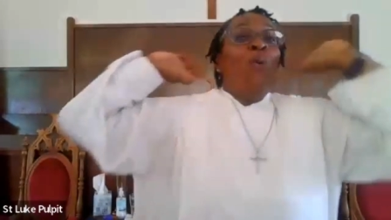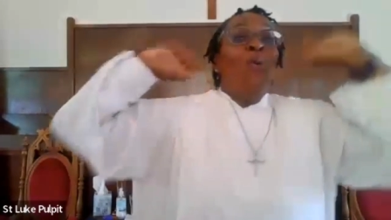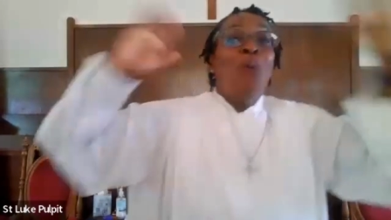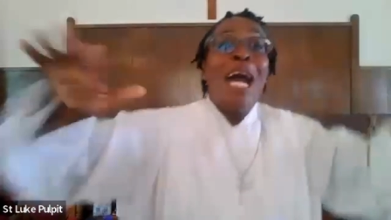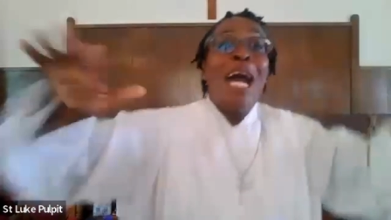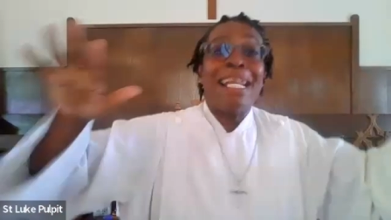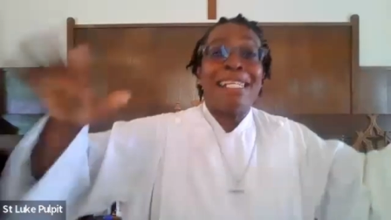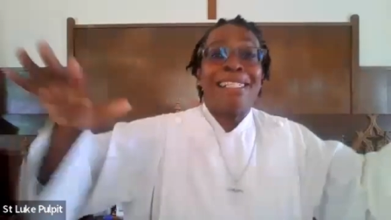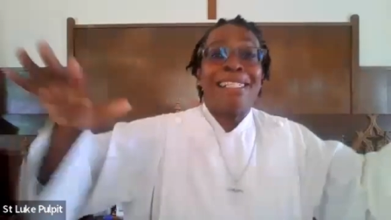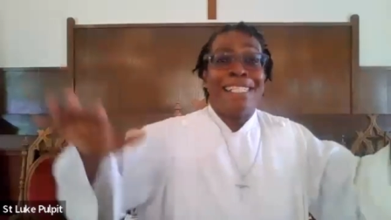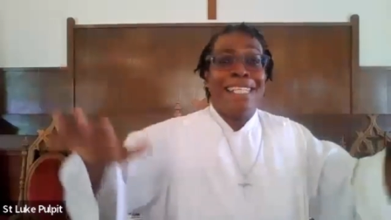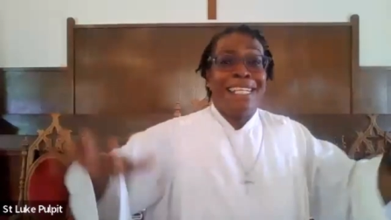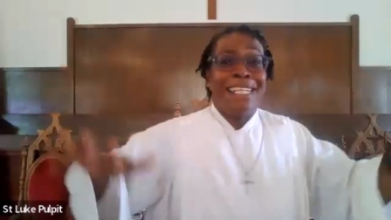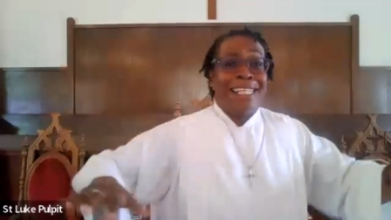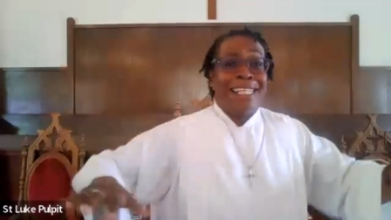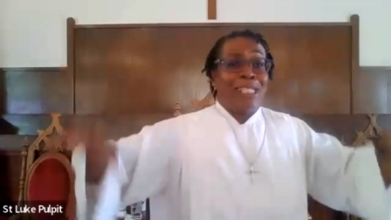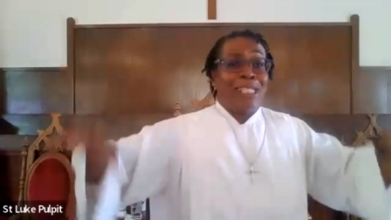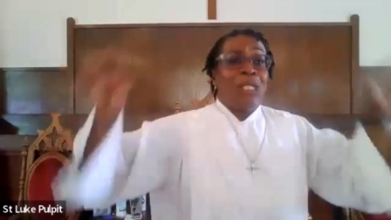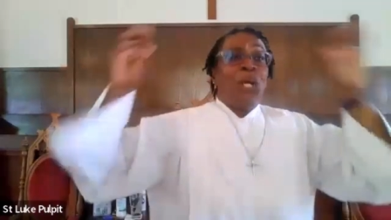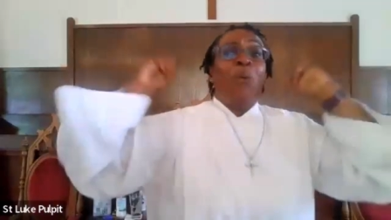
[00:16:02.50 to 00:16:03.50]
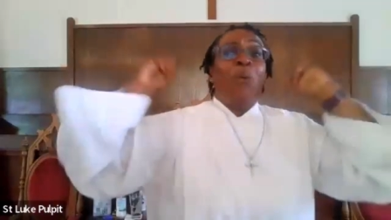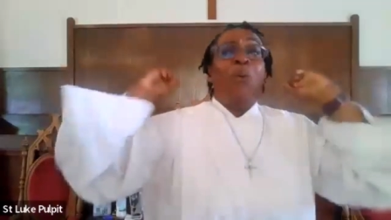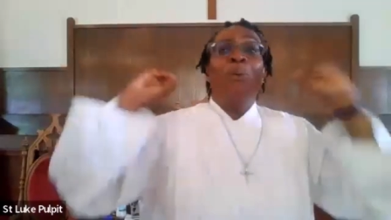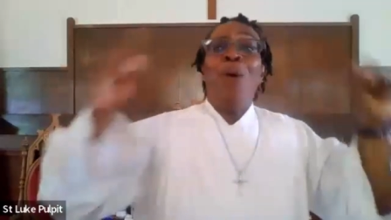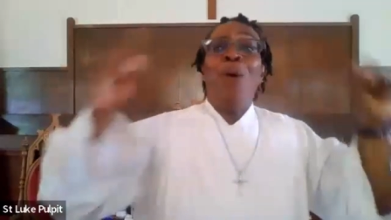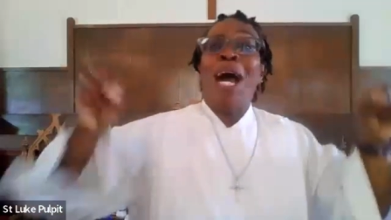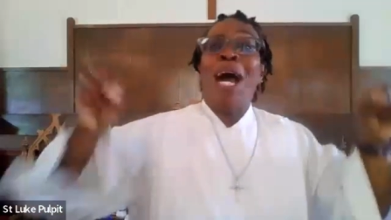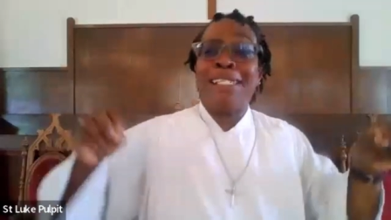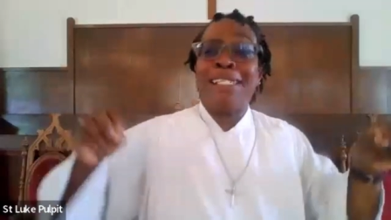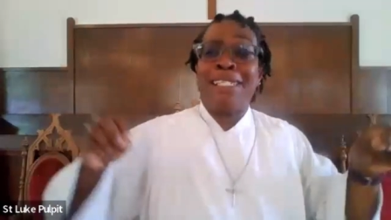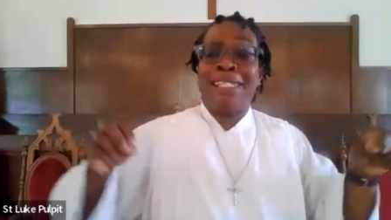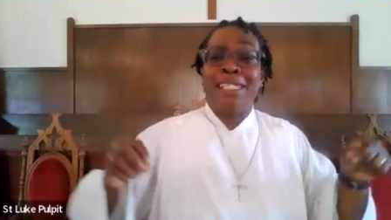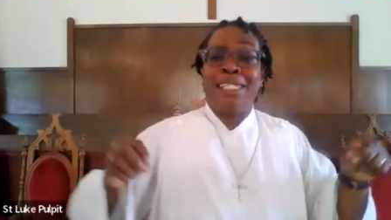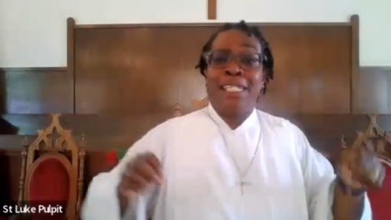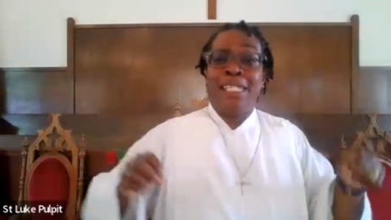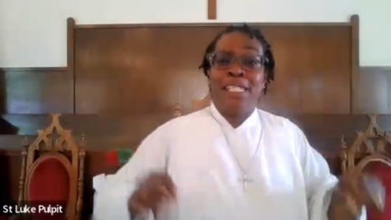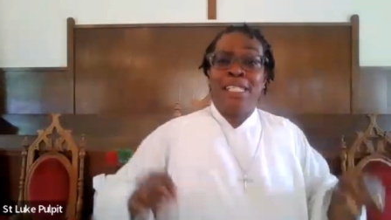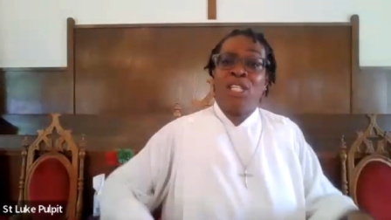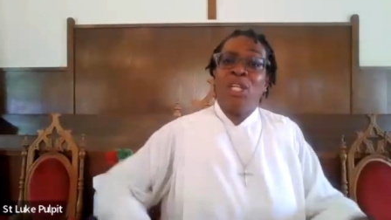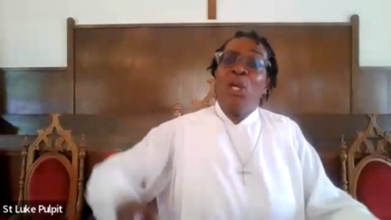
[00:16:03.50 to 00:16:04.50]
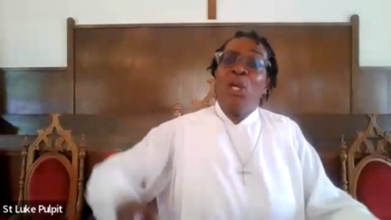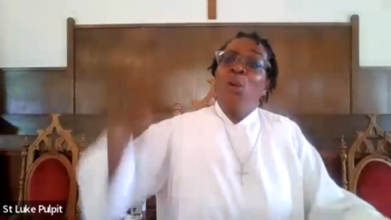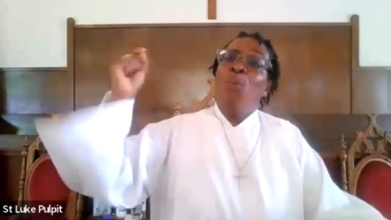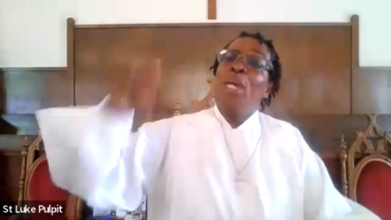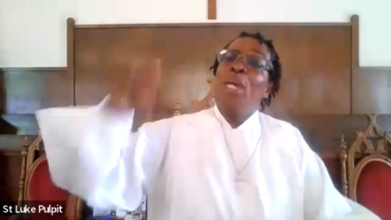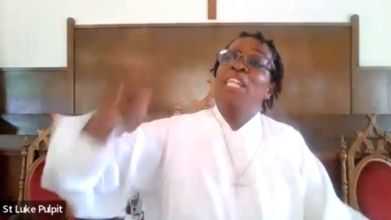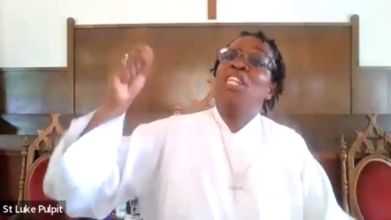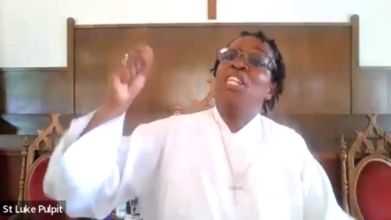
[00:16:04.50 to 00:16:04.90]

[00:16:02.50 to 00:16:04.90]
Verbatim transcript: Watch this. Watch this. When